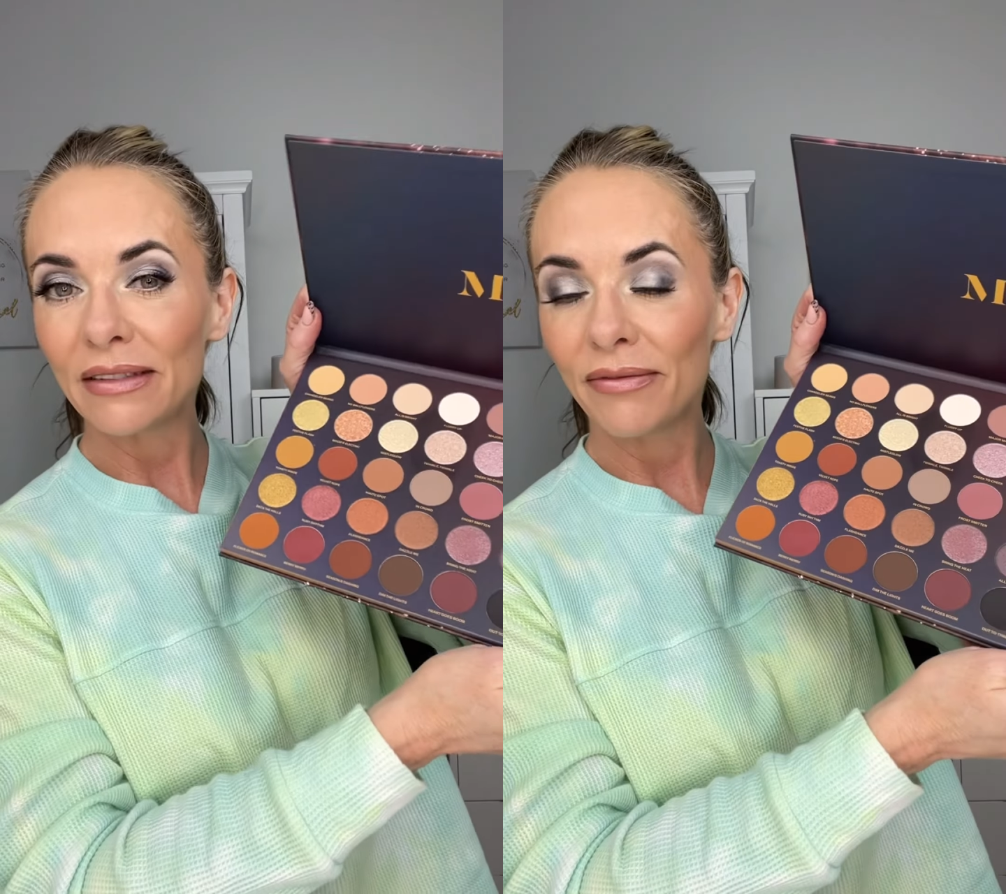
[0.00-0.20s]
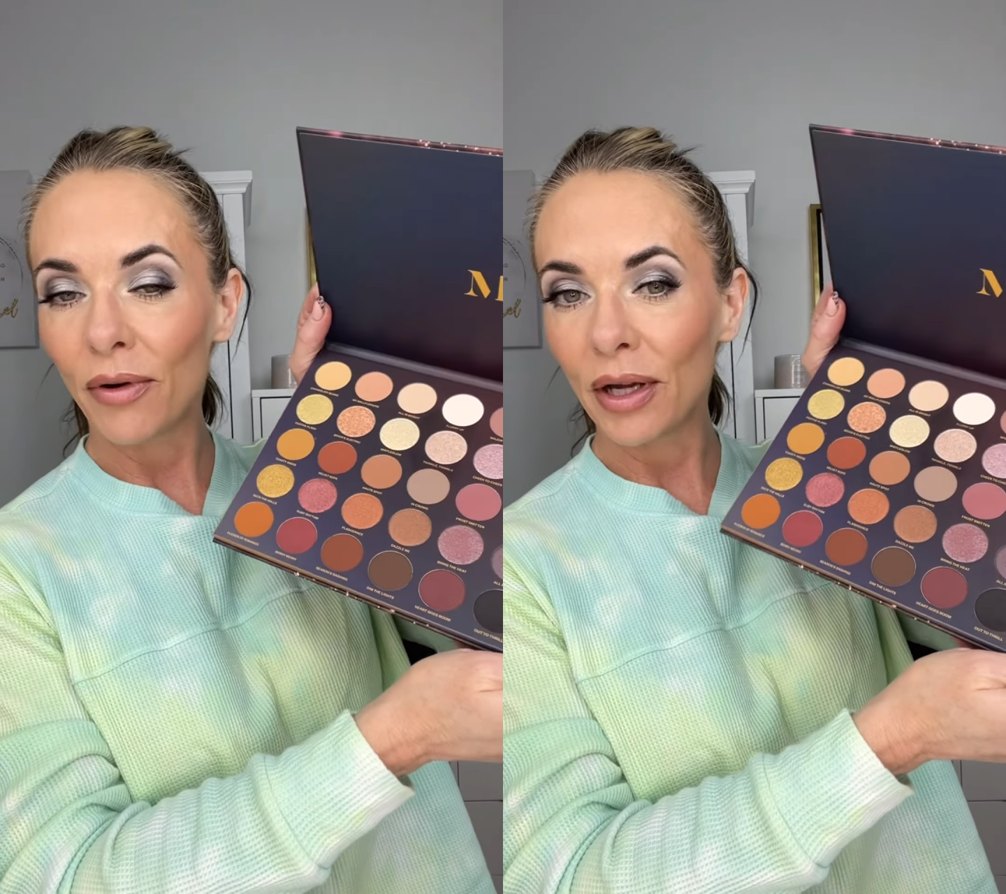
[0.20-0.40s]

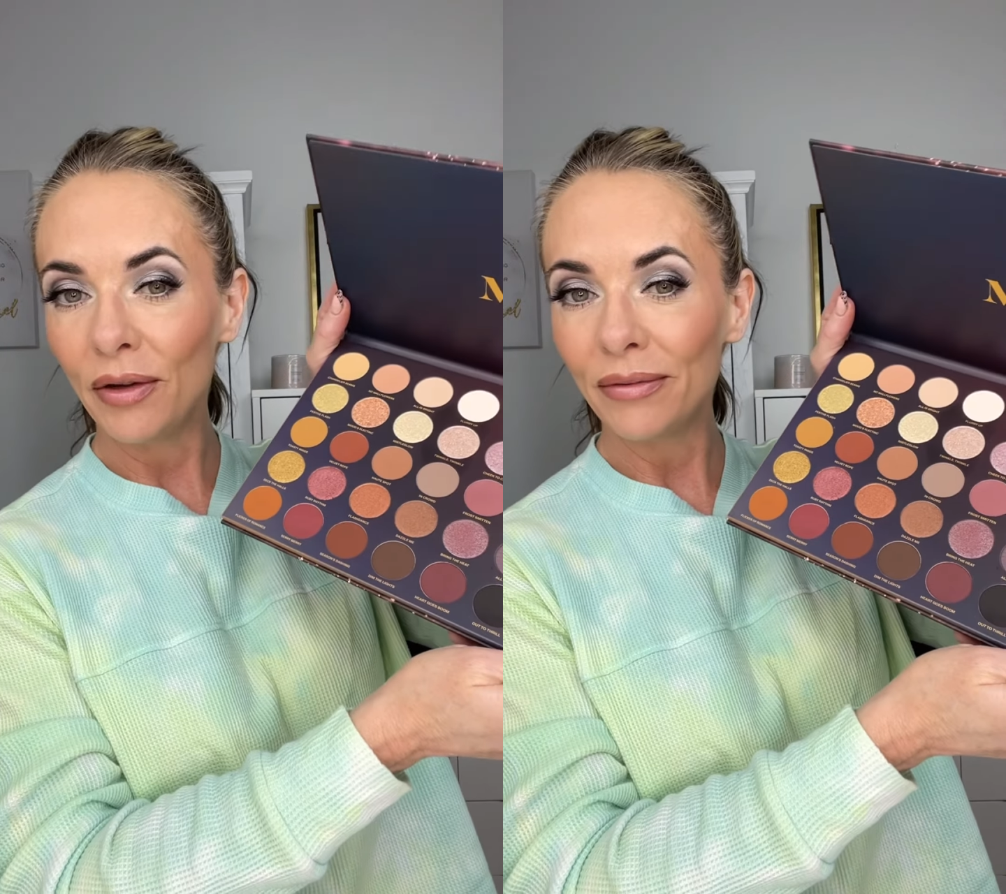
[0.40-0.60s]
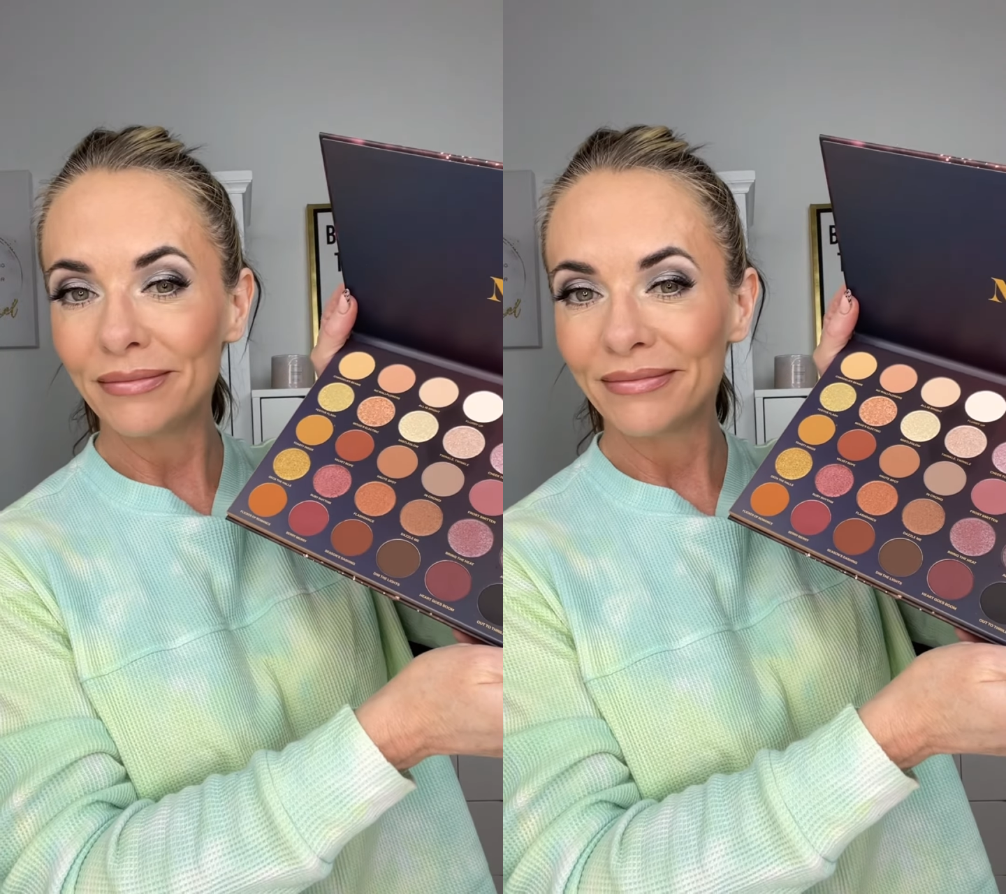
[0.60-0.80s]
for
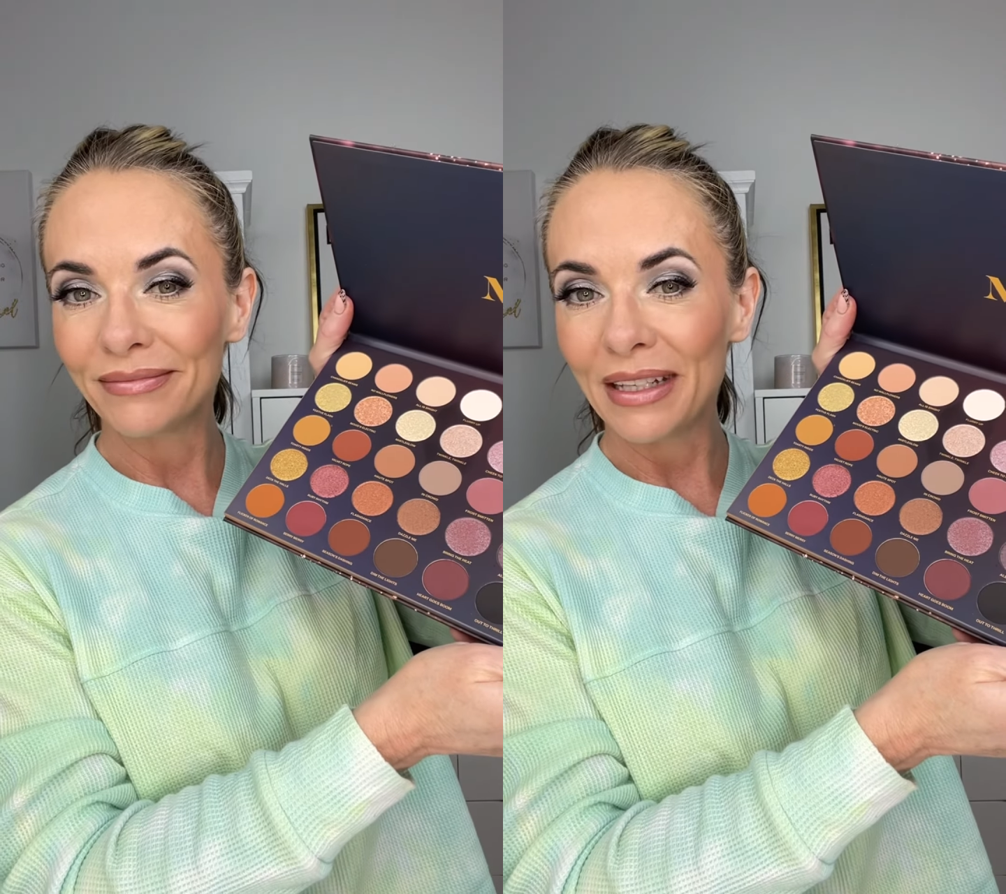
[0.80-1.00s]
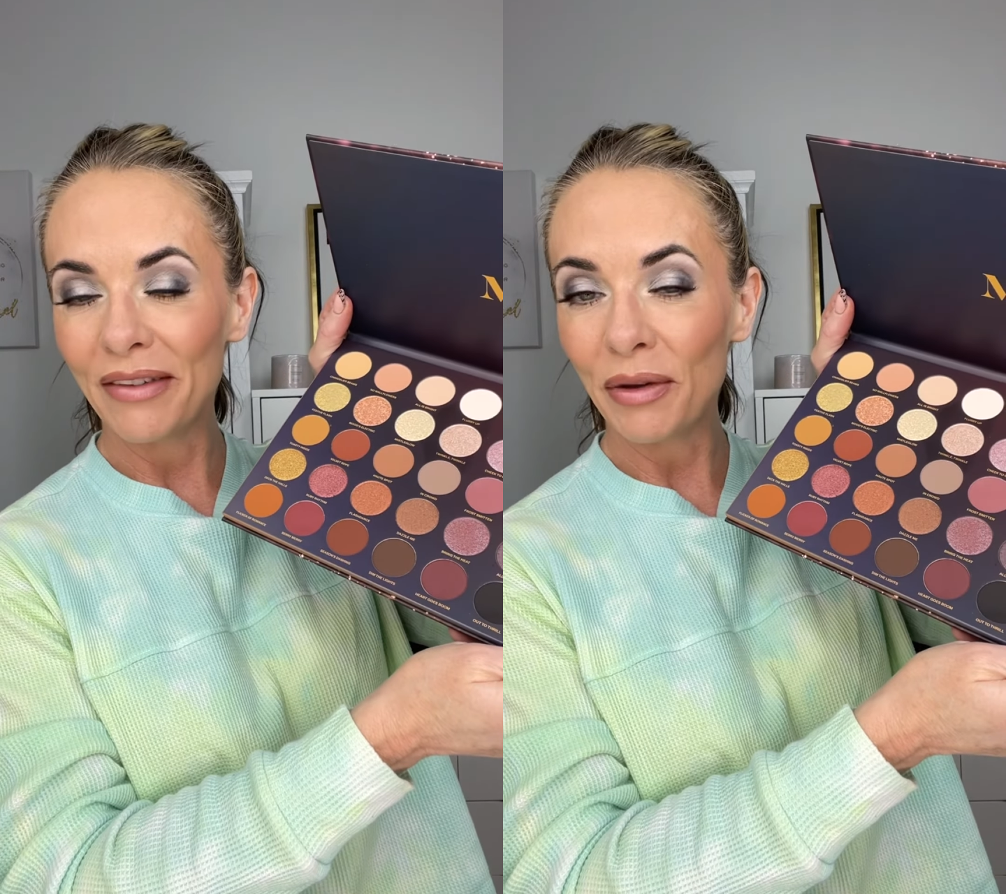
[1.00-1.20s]
you
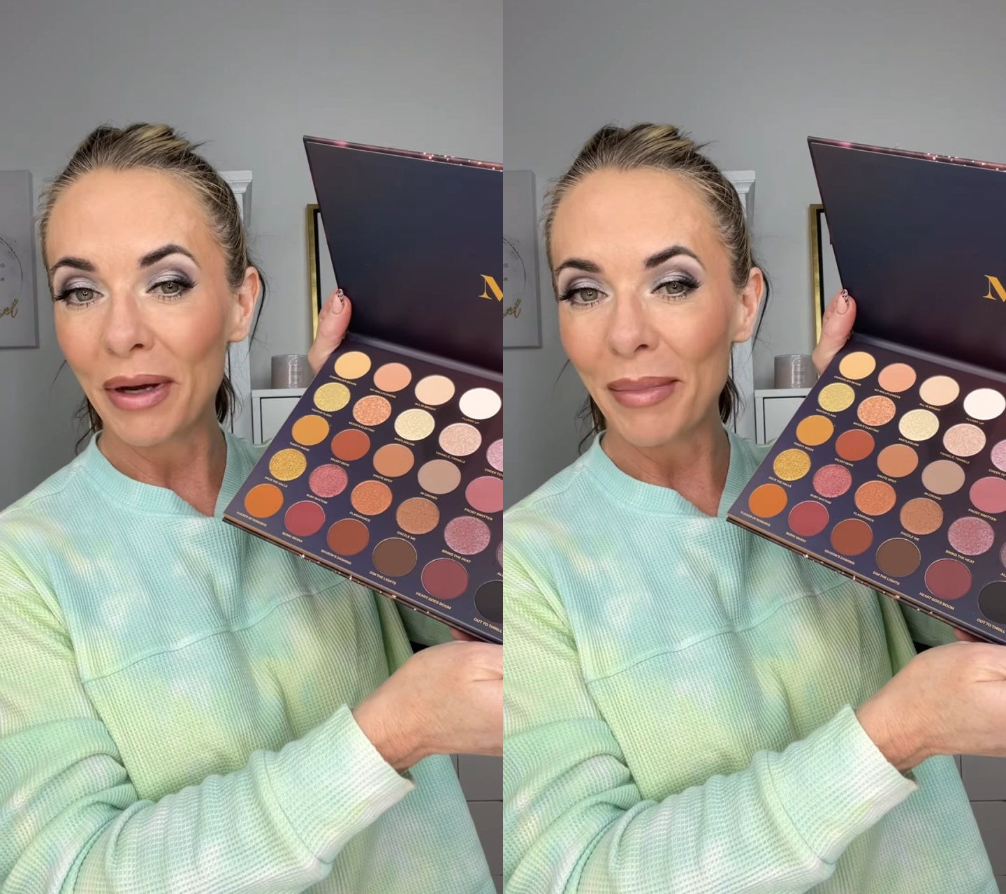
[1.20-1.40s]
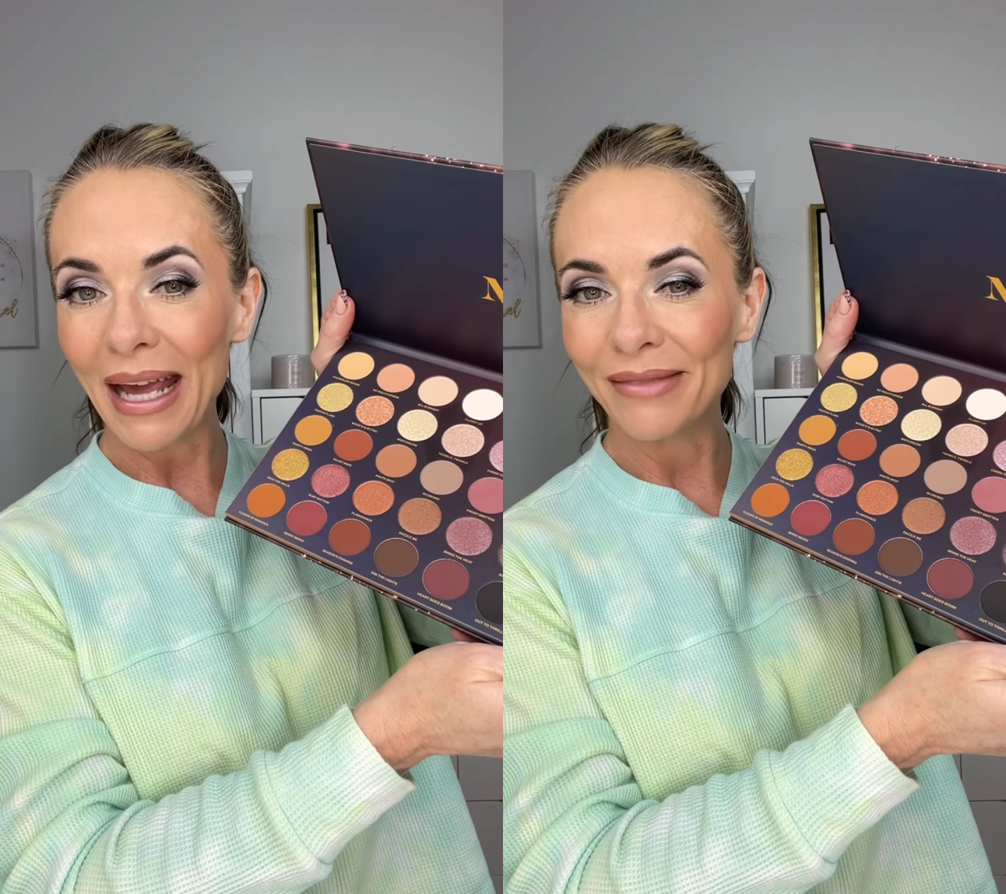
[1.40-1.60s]
if you
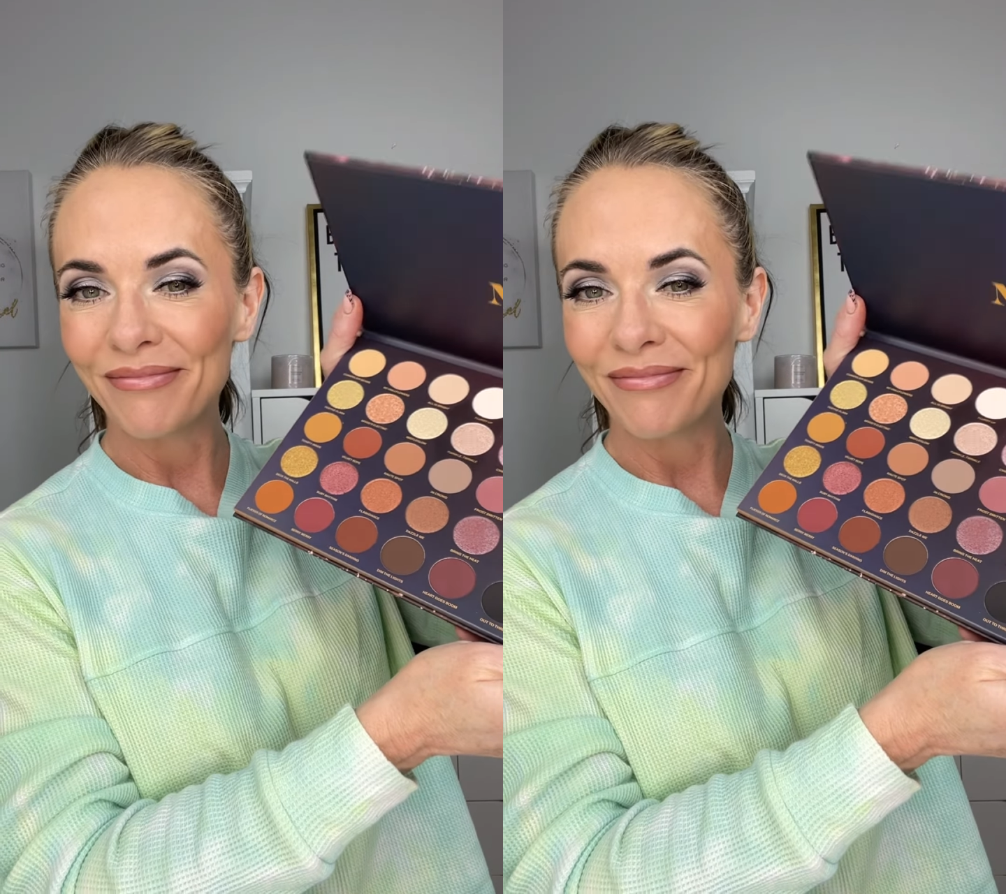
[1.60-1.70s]
want to buy it.